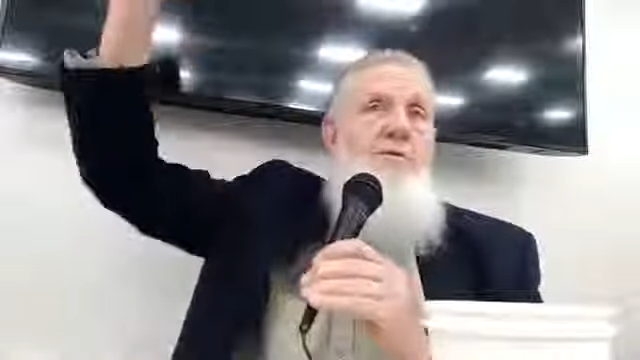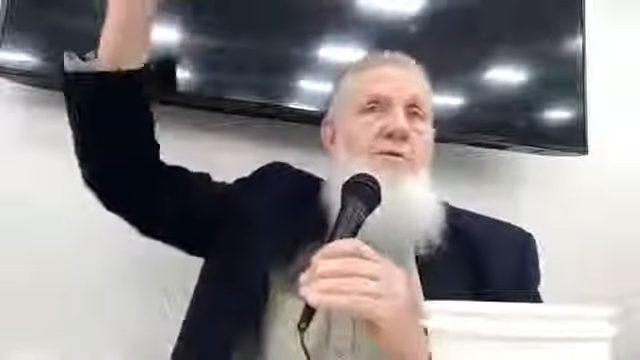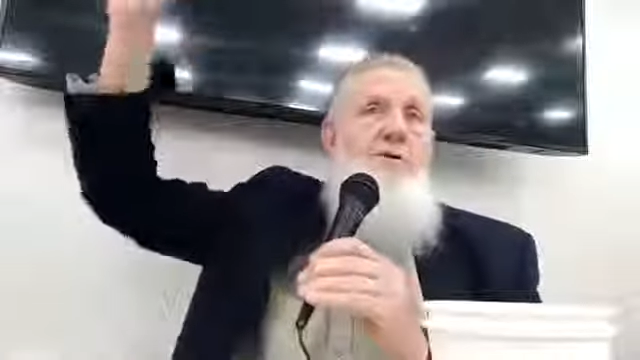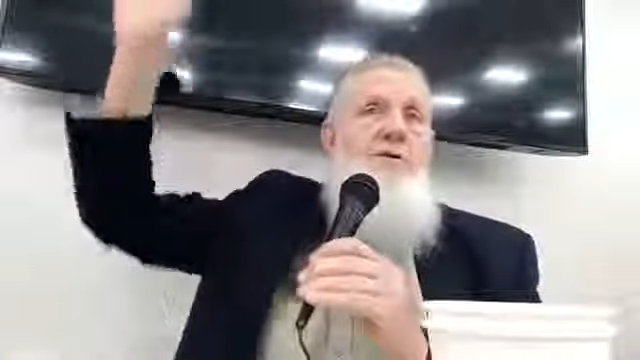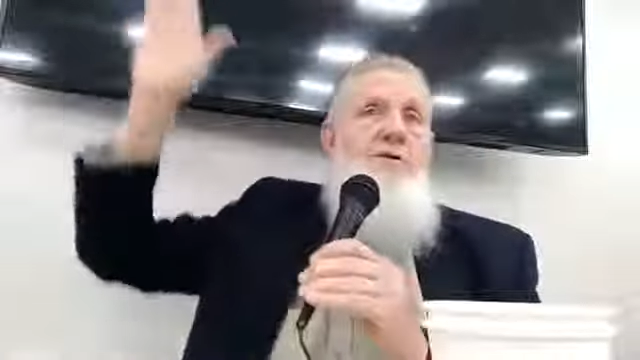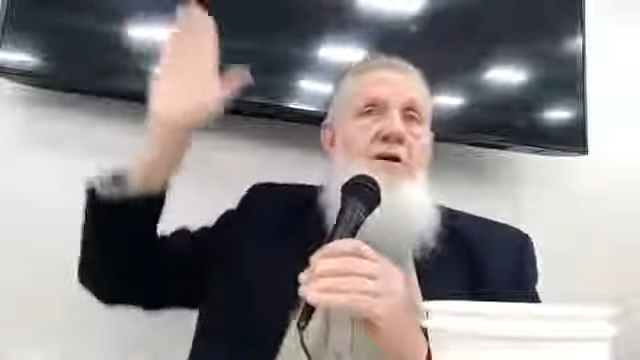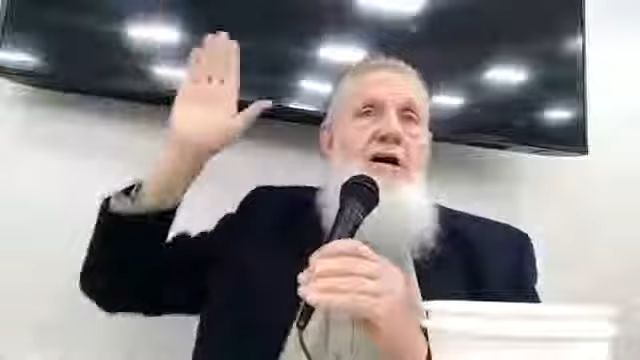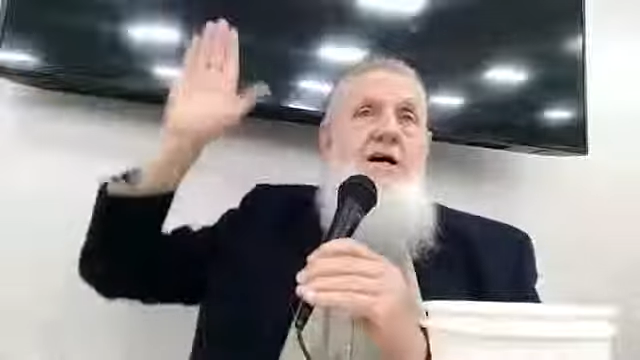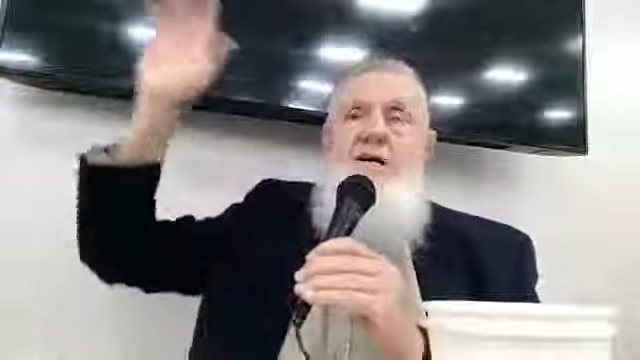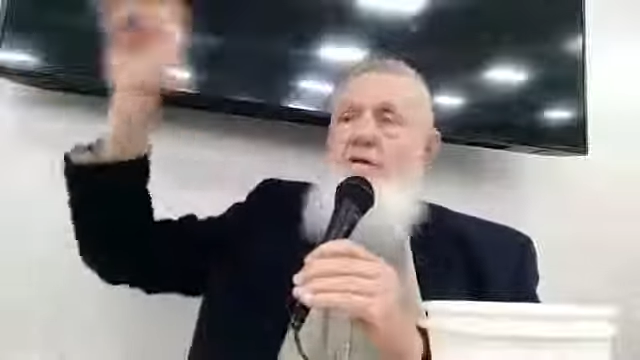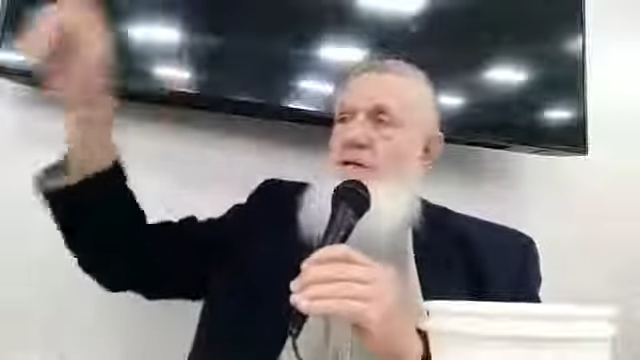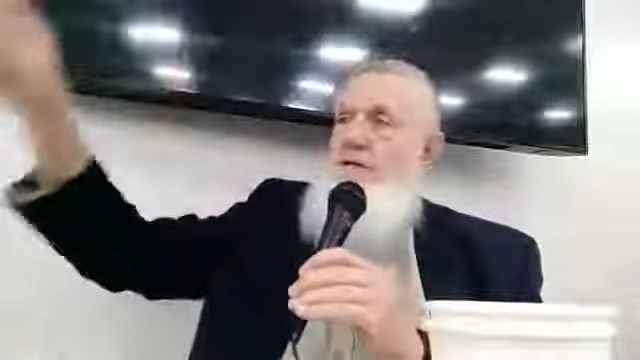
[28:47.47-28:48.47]
put your
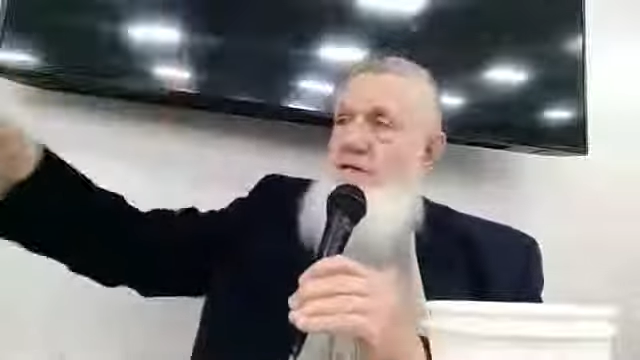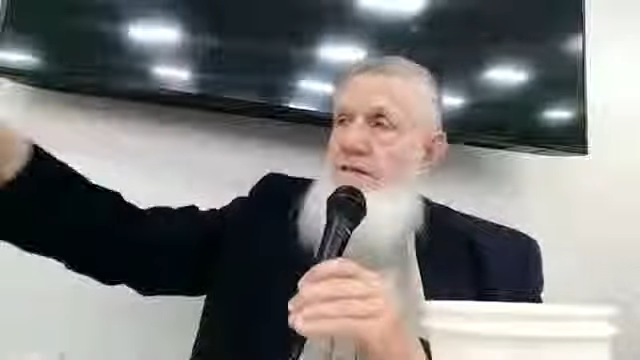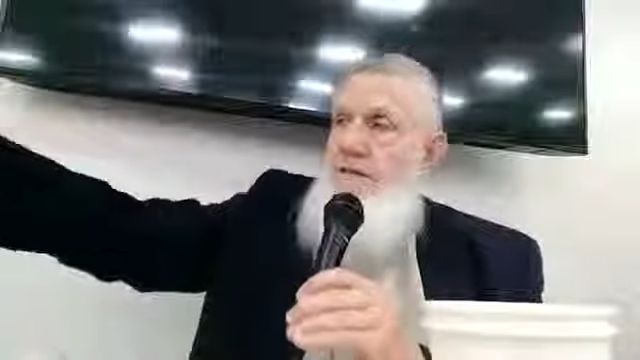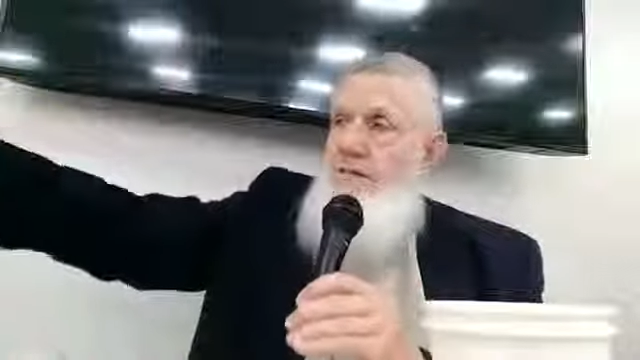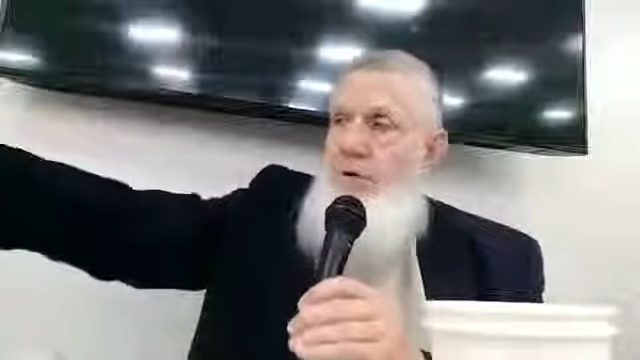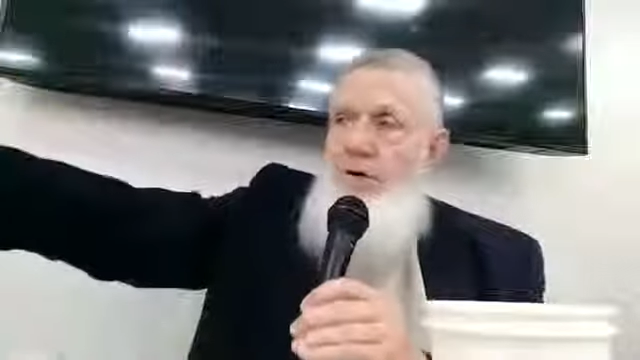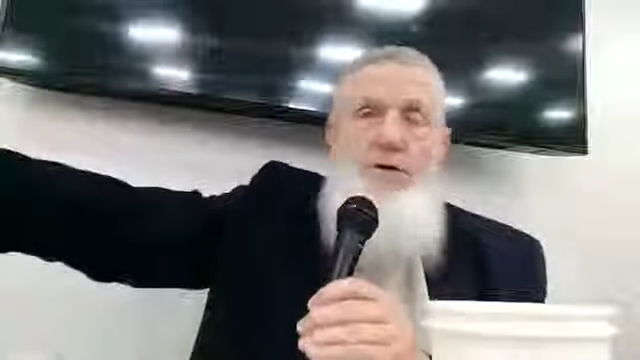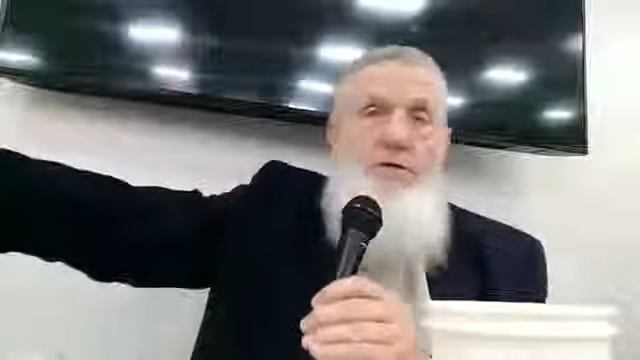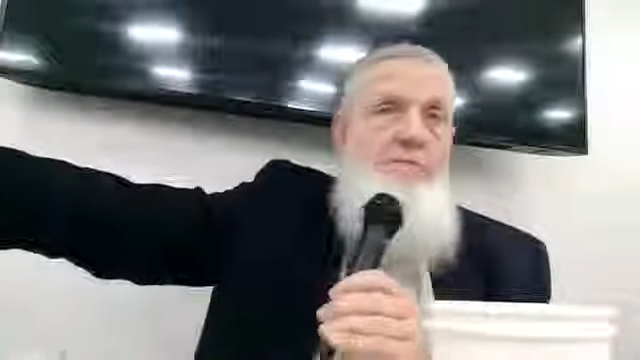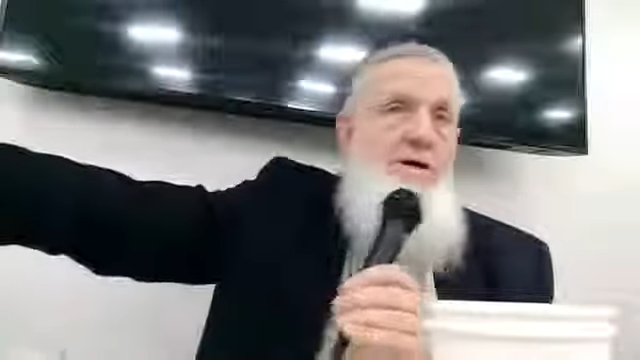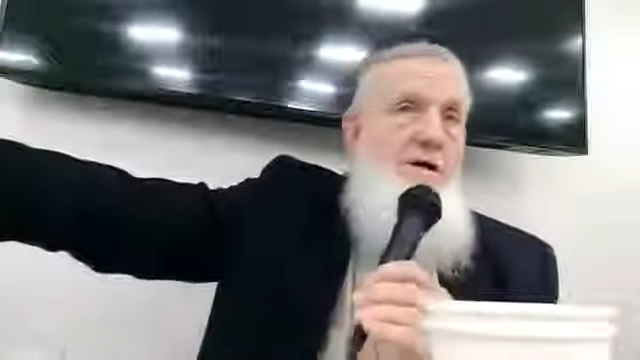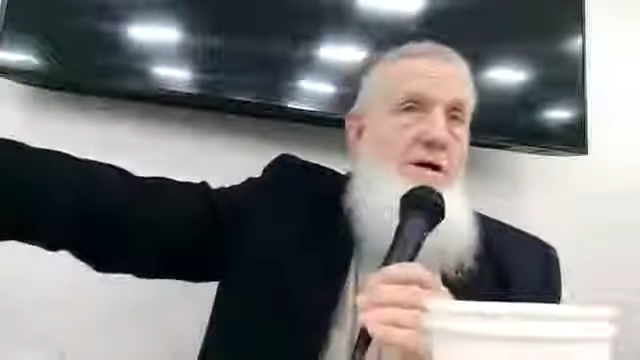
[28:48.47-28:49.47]
hand up. See the boy
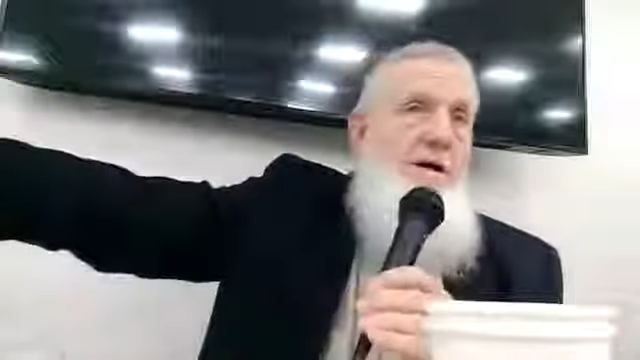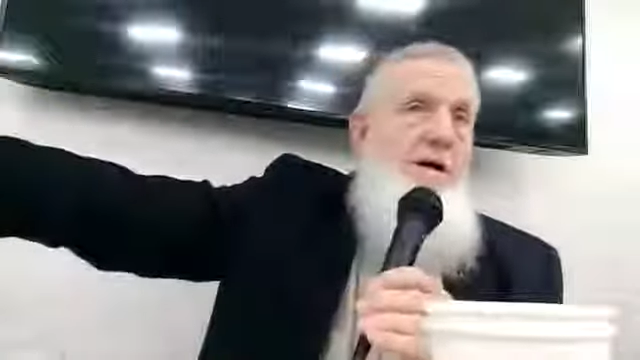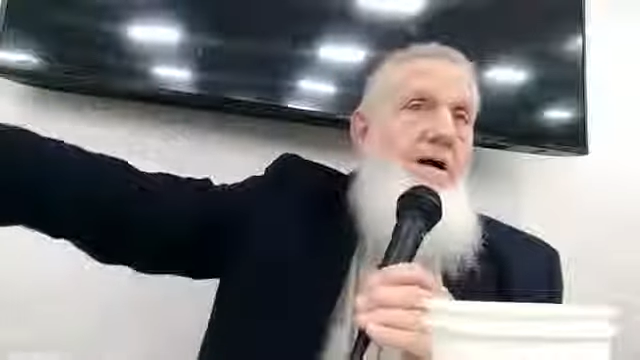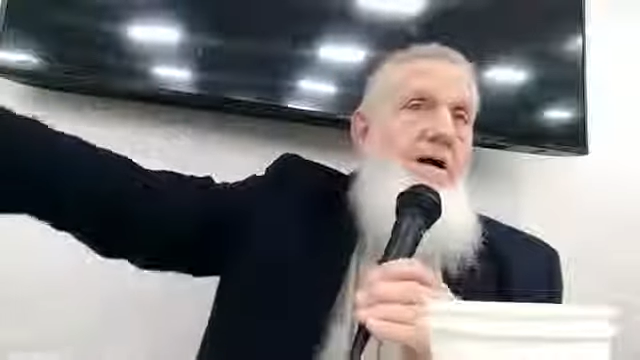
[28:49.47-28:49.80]
over here?